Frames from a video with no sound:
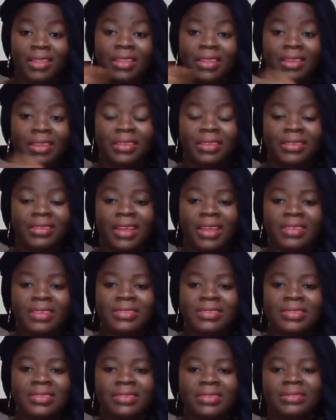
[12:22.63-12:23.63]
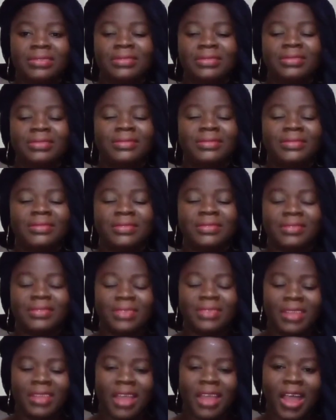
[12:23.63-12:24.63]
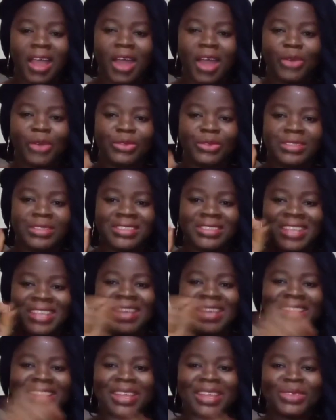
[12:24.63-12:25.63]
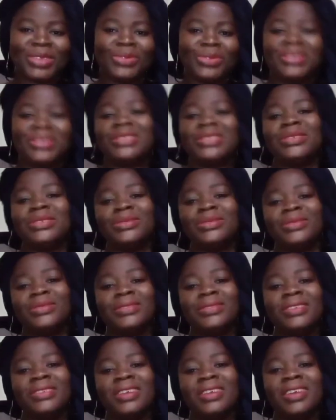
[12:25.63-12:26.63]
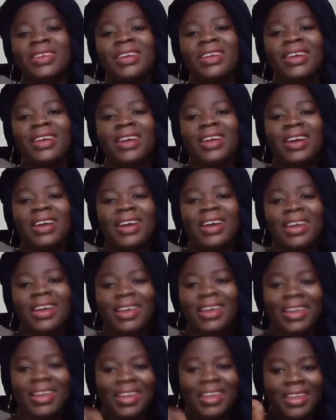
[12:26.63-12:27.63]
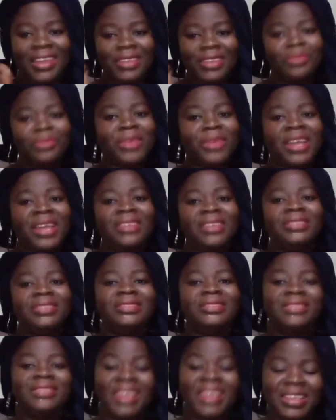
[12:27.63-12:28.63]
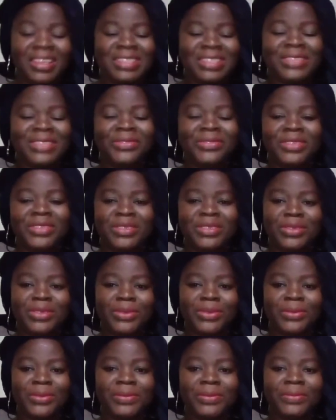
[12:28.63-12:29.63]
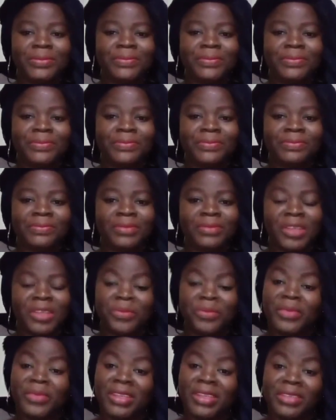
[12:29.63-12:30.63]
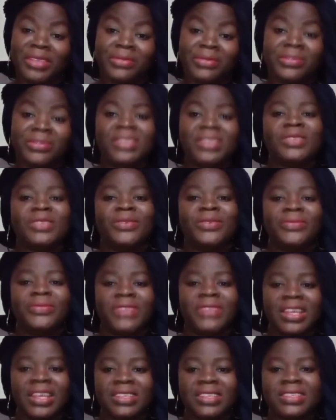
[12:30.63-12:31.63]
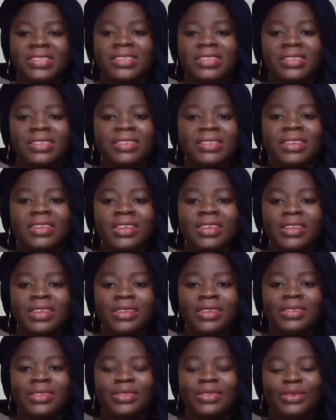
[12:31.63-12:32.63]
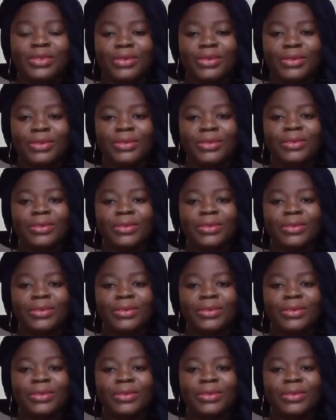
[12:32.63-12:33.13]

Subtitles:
in dancing. I'll share that with you in my next video, the benefits of dancing. So